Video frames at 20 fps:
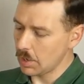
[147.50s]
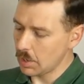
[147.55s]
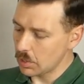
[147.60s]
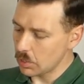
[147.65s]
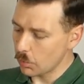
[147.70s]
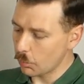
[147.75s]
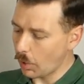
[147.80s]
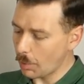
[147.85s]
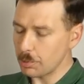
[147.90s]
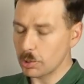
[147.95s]

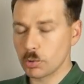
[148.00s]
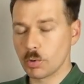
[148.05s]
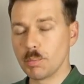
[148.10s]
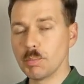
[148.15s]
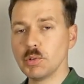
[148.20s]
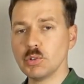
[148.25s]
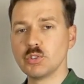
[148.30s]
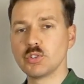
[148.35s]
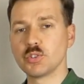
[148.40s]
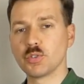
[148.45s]
The web
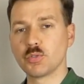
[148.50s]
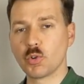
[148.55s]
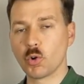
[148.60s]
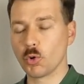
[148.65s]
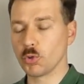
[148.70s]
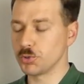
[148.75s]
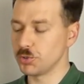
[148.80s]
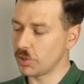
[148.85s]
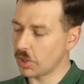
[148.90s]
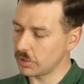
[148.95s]
equipment is of
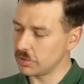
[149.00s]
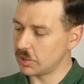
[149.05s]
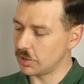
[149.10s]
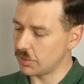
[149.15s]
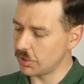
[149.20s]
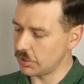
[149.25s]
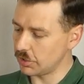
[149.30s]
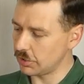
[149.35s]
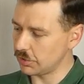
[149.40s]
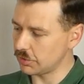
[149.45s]
course the
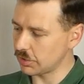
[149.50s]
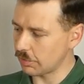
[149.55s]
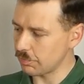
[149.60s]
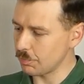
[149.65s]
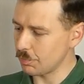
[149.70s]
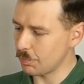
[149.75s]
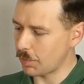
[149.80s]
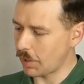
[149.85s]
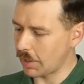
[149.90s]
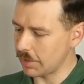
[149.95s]

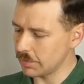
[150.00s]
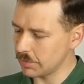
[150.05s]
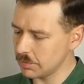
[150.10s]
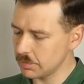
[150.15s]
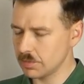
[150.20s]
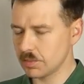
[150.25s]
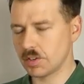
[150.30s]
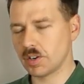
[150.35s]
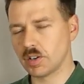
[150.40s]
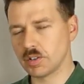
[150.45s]
1937 pattern.
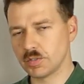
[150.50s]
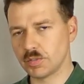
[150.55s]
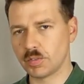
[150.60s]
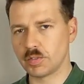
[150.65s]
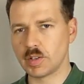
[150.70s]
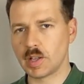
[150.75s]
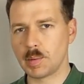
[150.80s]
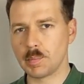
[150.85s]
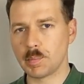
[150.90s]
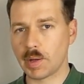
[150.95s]
The
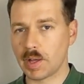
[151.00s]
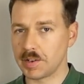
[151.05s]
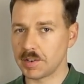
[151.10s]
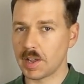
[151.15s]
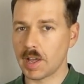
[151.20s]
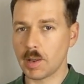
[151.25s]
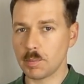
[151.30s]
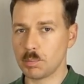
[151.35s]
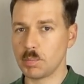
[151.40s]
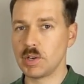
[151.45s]
1958 pattern
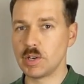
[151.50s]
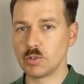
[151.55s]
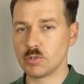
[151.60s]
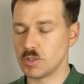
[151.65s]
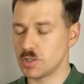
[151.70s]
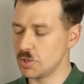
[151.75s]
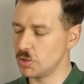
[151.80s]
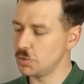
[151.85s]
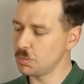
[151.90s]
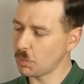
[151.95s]
had been
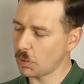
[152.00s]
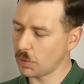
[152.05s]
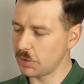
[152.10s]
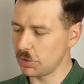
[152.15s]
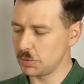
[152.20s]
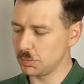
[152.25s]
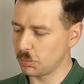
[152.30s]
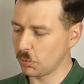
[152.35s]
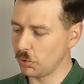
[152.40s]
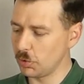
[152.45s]
introduced by
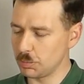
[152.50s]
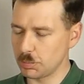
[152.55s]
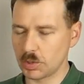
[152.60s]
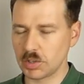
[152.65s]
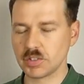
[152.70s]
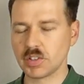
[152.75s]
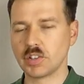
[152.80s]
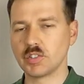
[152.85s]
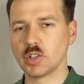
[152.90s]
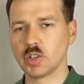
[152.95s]
this point, but
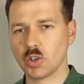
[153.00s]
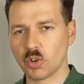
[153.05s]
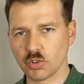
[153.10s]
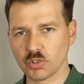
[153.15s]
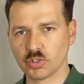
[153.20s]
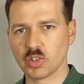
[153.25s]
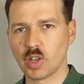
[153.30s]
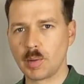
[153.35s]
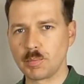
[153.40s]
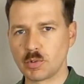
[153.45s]
it takes a long
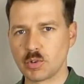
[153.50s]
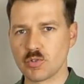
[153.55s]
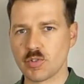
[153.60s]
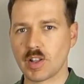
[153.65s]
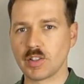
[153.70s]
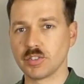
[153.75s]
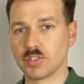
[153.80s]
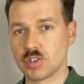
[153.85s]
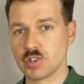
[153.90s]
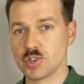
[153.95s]
time to
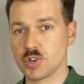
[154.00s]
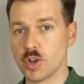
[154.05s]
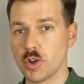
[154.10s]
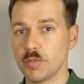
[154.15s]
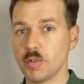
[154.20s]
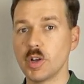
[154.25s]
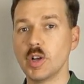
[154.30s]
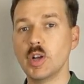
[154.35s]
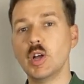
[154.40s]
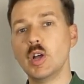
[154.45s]
transition
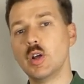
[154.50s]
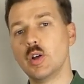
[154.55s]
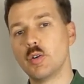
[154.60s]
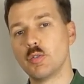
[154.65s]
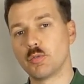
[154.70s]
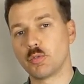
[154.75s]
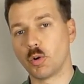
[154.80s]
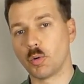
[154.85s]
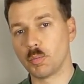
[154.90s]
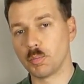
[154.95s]
over
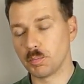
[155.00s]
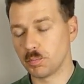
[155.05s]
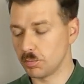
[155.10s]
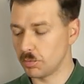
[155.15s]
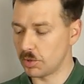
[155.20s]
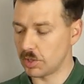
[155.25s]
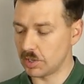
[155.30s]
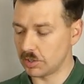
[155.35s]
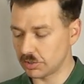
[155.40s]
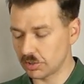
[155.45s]
from
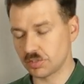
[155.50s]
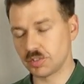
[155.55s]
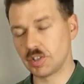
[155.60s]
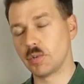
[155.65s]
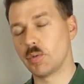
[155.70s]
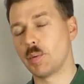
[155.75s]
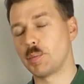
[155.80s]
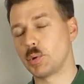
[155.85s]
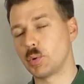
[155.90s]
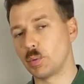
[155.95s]
the
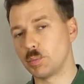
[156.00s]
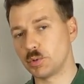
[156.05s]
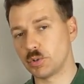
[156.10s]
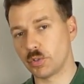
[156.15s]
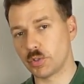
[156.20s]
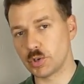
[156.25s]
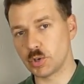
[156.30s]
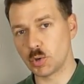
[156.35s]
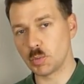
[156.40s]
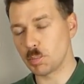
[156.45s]
existing web equipment to
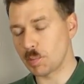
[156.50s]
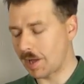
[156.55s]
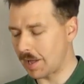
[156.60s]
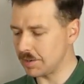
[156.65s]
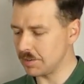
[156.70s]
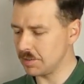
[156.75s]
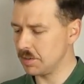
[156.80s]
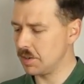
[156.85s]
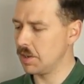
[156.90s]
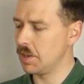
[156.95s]
the new
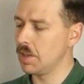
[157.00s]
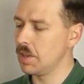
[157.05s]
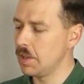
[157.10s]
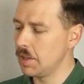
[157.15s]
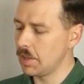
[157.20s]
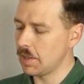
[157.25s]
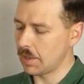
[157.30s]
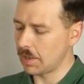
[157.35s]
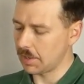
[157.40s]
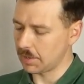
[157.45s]
pattern,
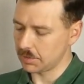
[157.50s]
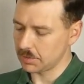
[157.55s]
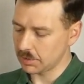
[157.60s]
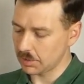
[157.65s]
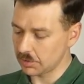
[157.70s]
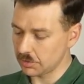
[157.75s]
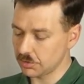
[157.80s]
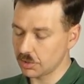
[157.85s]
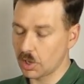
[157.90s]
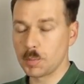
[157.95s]
and
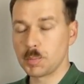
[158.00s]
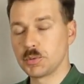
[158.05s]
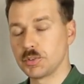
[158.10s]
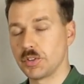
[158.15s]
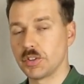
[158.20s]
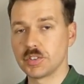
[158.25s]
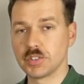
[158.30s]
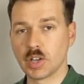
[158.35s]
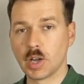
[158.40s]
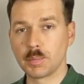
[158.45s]
in Cyprus
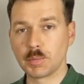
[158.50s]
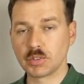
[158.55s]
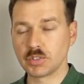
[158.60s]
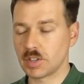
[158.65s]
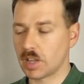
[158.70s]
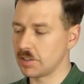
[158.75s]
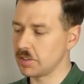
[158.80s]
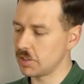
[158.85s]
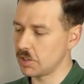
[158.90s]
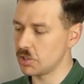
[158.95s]
at the time the
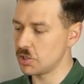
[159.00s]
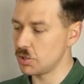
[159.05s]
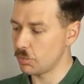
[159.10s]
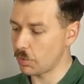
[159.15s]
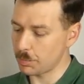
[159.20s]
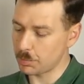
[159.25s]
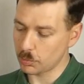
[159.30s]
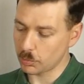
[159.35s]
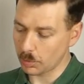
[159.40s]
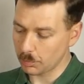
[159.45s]
standard issue
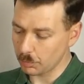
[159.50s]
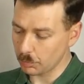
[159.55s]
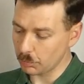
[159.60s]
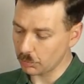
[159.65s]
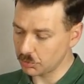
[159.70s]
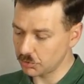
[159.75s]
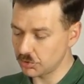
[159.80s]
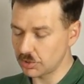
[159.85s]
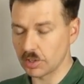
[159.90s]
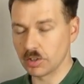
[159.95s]
web equipment
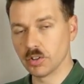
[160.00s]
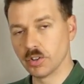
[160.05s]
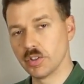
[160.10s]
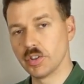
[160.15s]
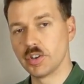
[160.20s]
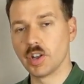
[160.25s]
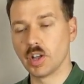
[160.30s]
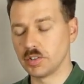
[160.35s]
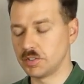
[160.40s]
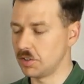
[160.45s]
was still
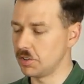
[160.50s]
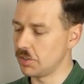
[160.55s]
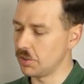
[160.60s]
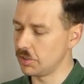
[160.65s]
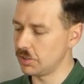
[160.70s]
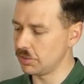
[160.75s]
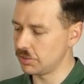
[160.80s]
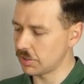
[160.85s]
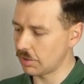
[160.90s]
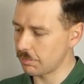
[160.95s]
the
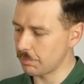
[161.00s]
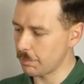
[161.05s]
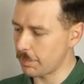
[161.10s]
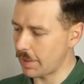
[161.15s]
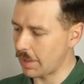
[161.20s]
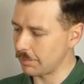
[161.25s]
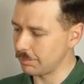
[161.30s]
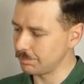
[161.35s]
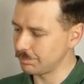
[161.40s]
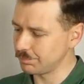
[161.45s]
1937
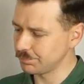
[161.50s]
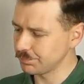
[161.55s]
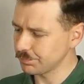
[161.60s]
pattern.